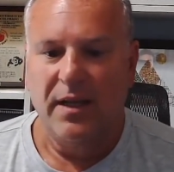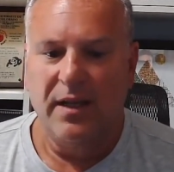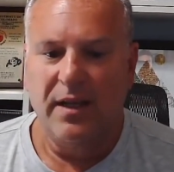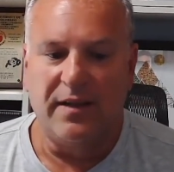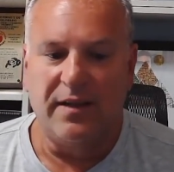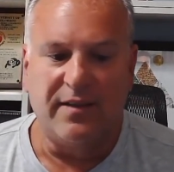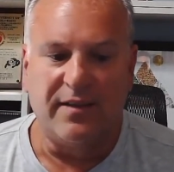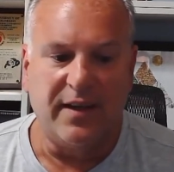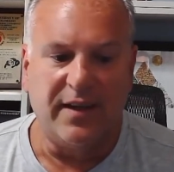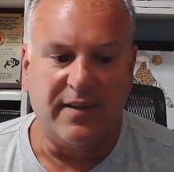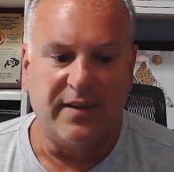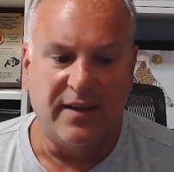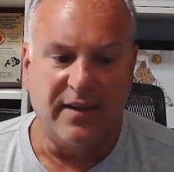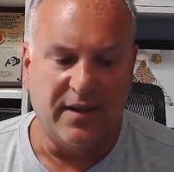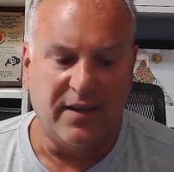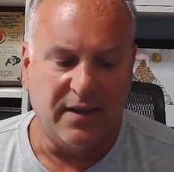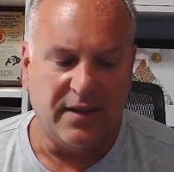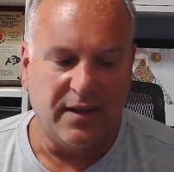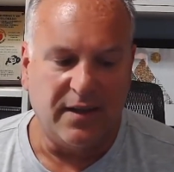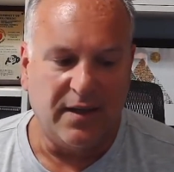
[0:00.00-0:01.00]
it's
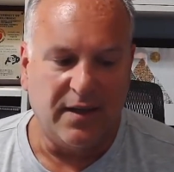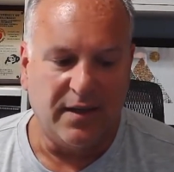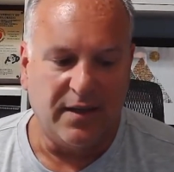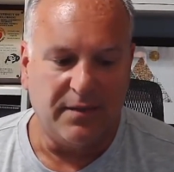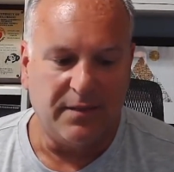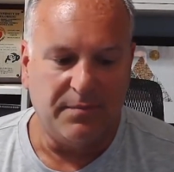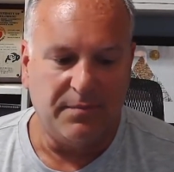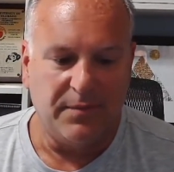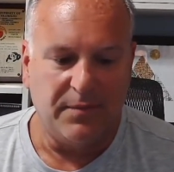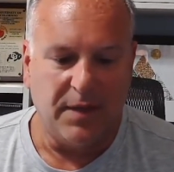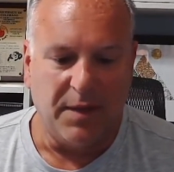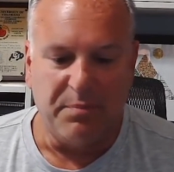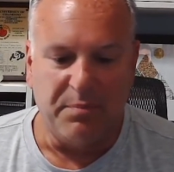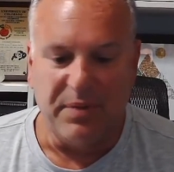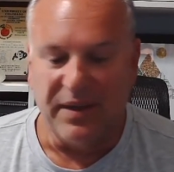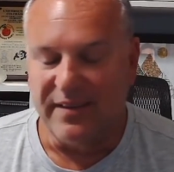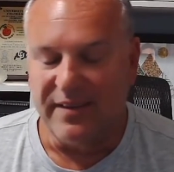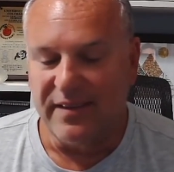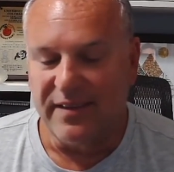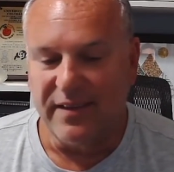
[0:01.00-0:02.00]
a
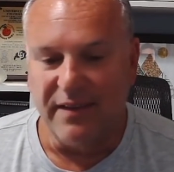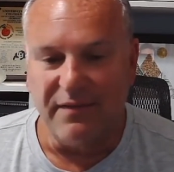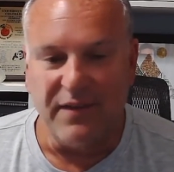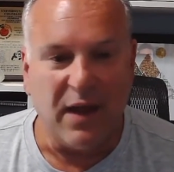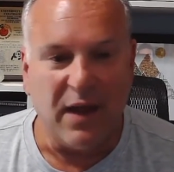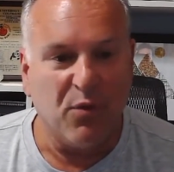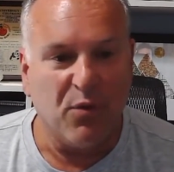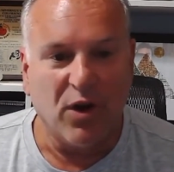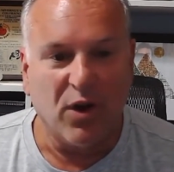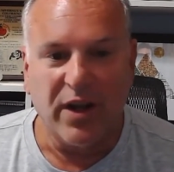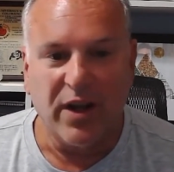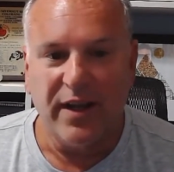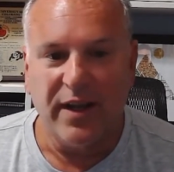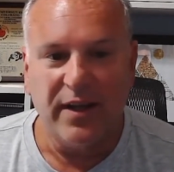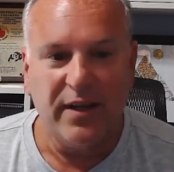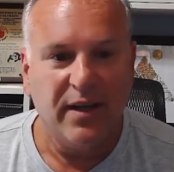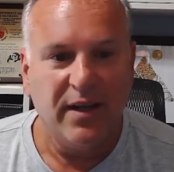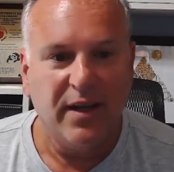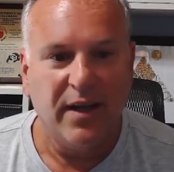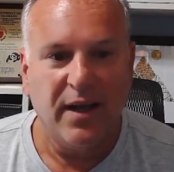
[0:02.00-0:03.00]
business of
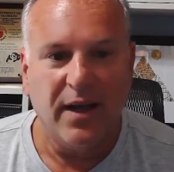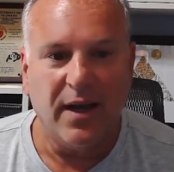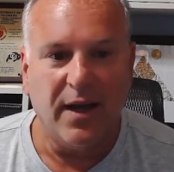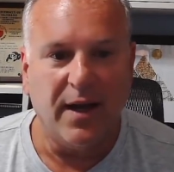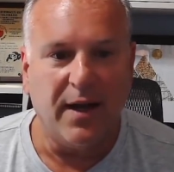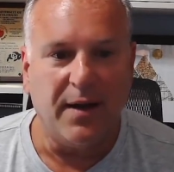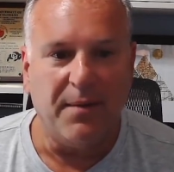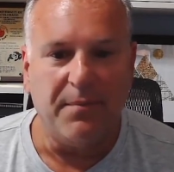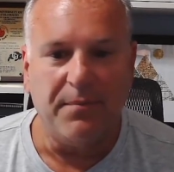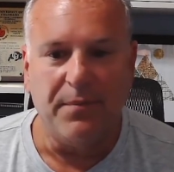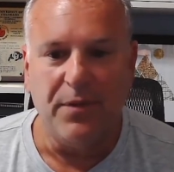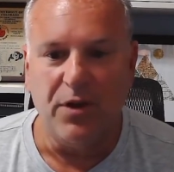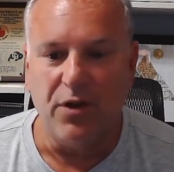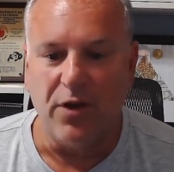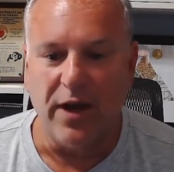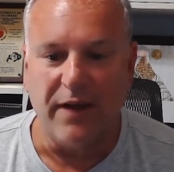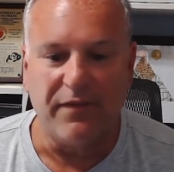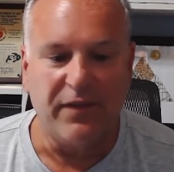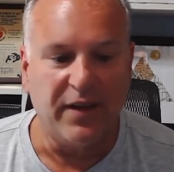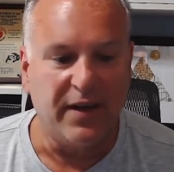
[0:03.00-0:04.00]
networking. You
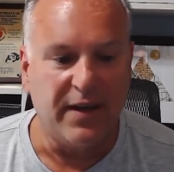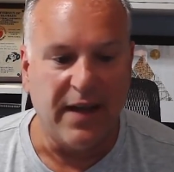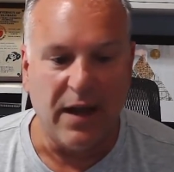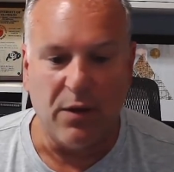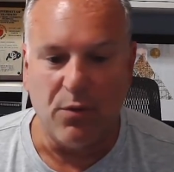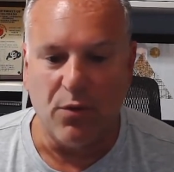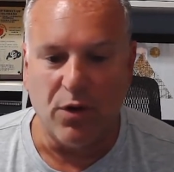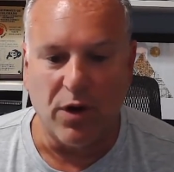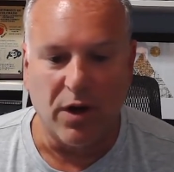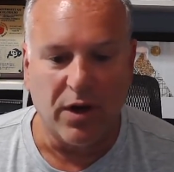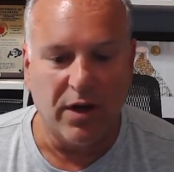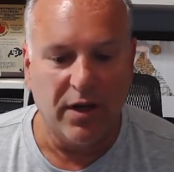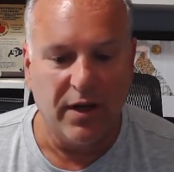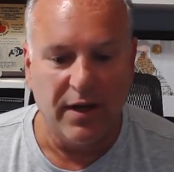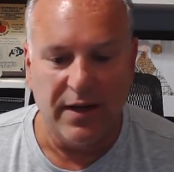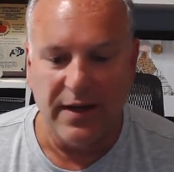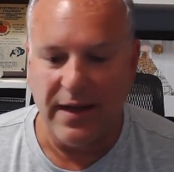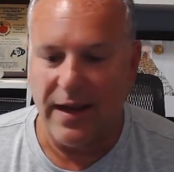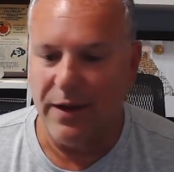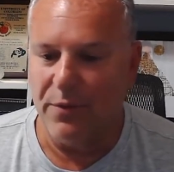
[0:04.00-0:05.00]
have to network.
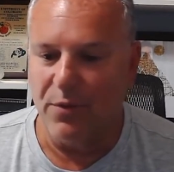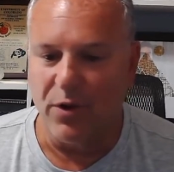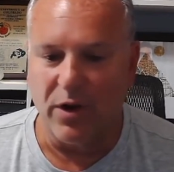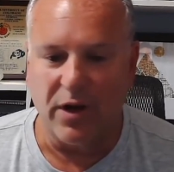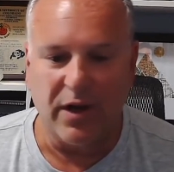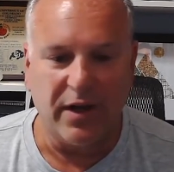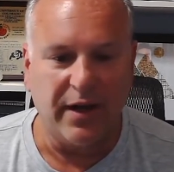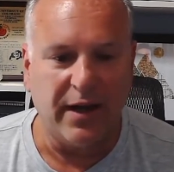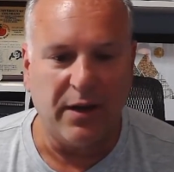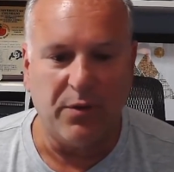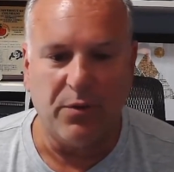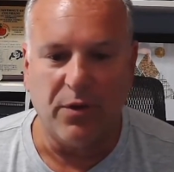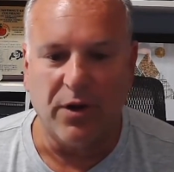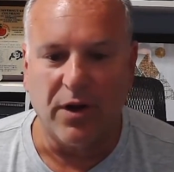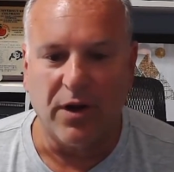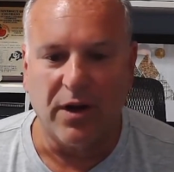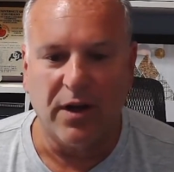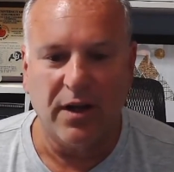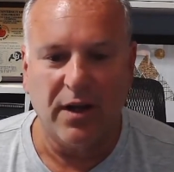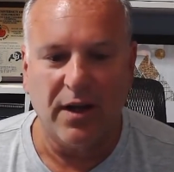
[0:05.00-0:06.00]

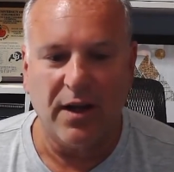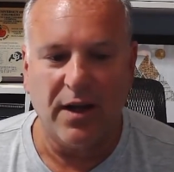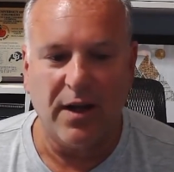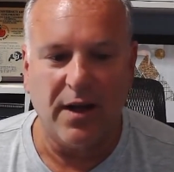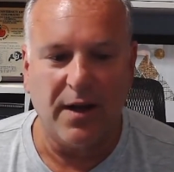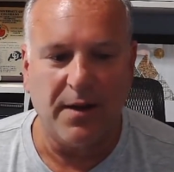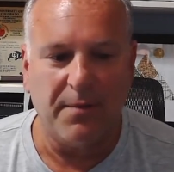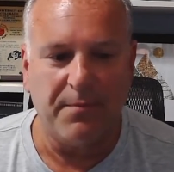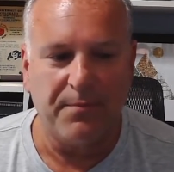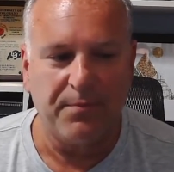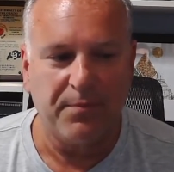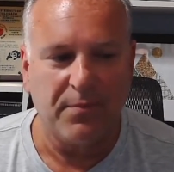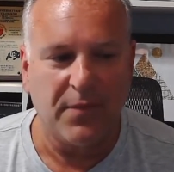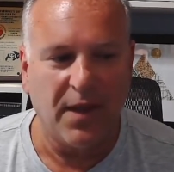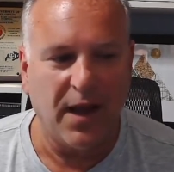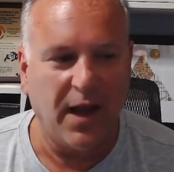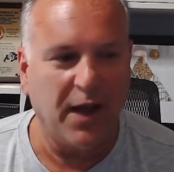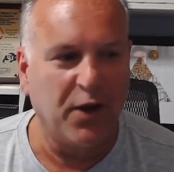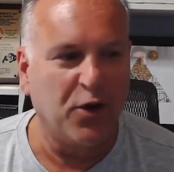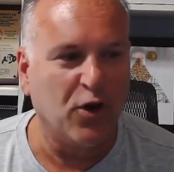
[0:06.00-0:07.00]
I
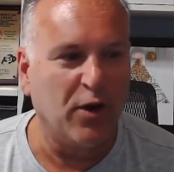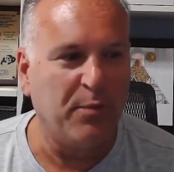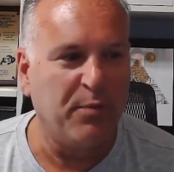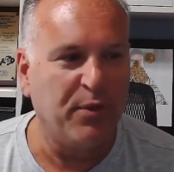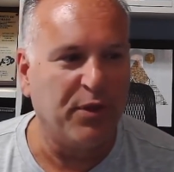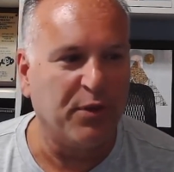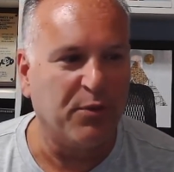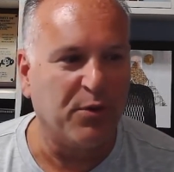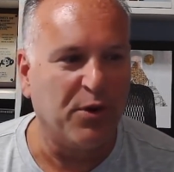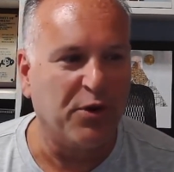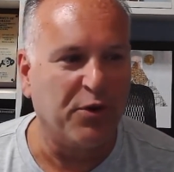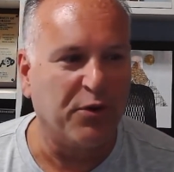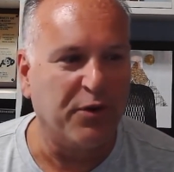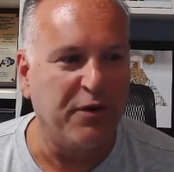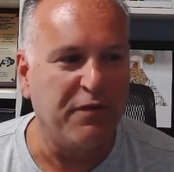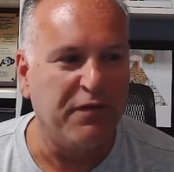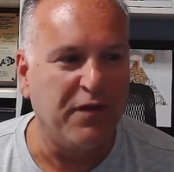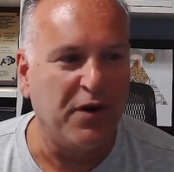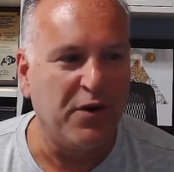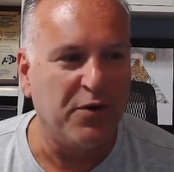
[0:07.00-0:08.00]
grew up with the
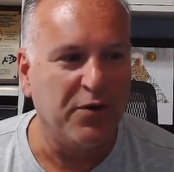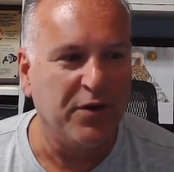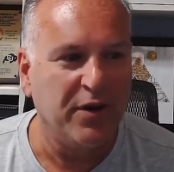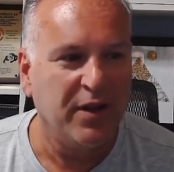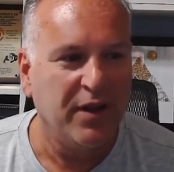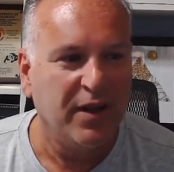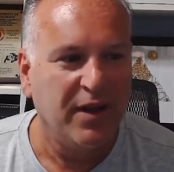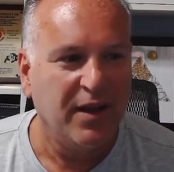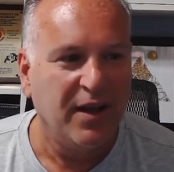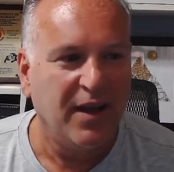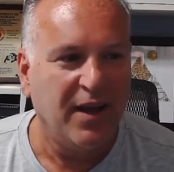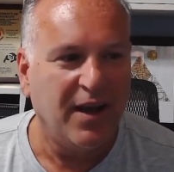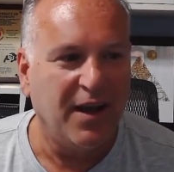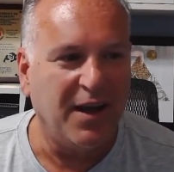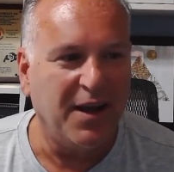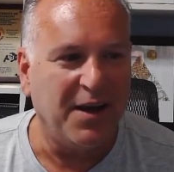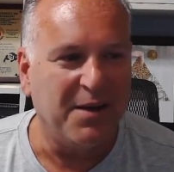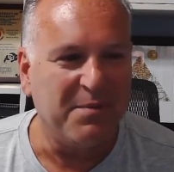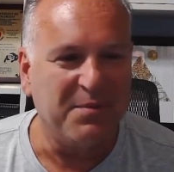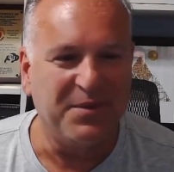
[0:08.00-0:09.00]
rotary phone.
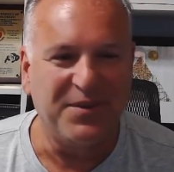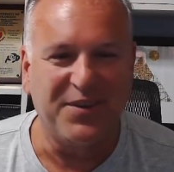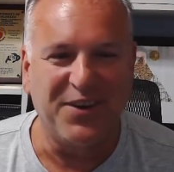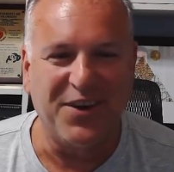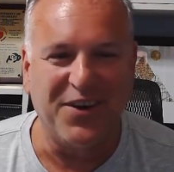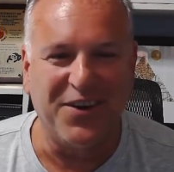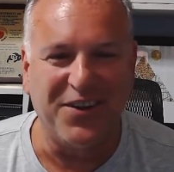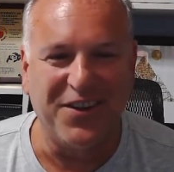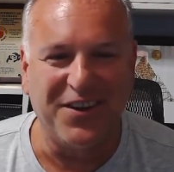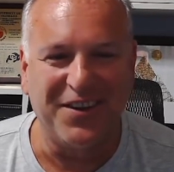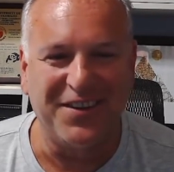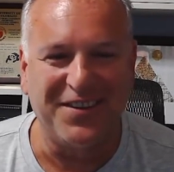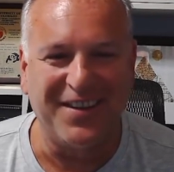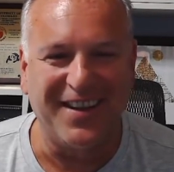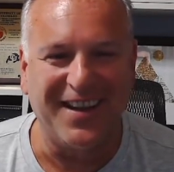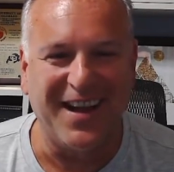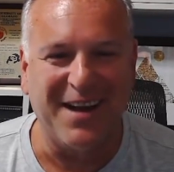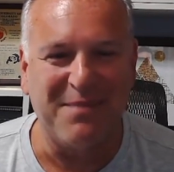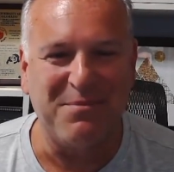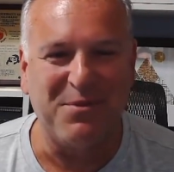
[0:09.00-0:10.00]
So there's a
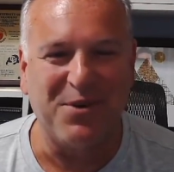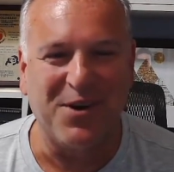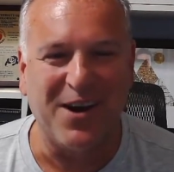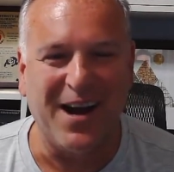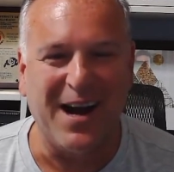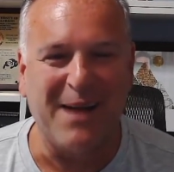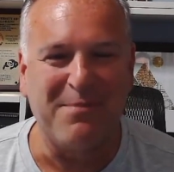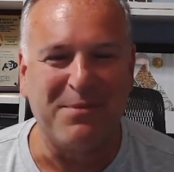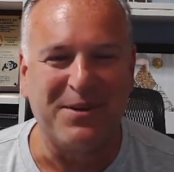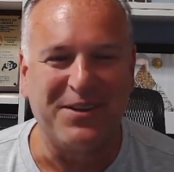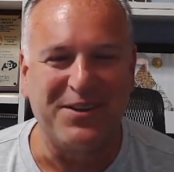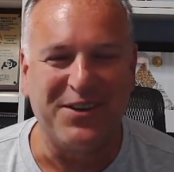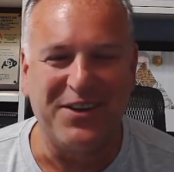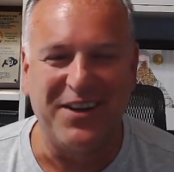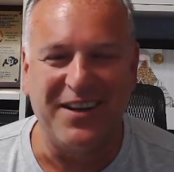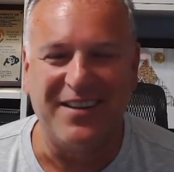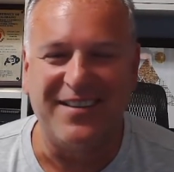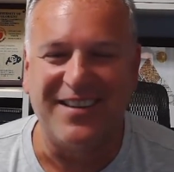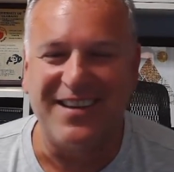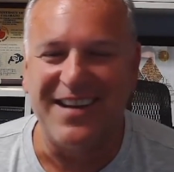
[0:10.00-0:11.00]
lot more
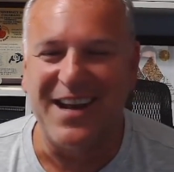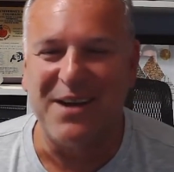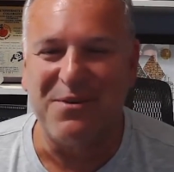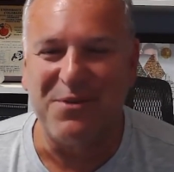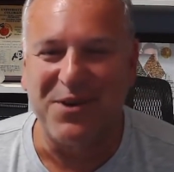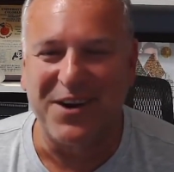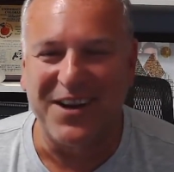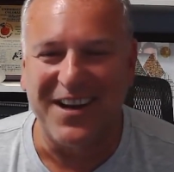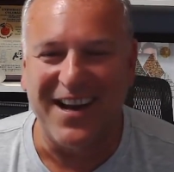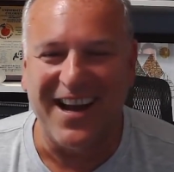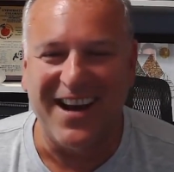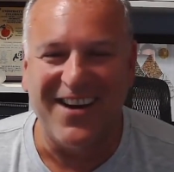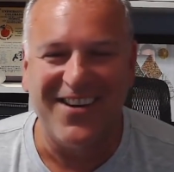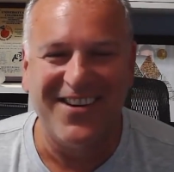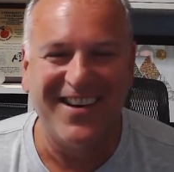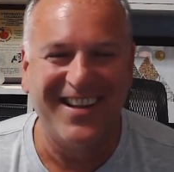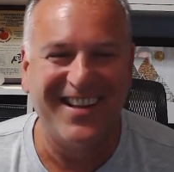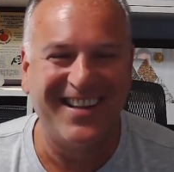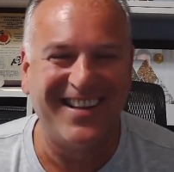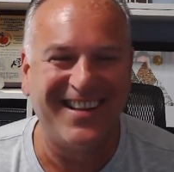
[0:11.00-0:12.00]
opportunities to network now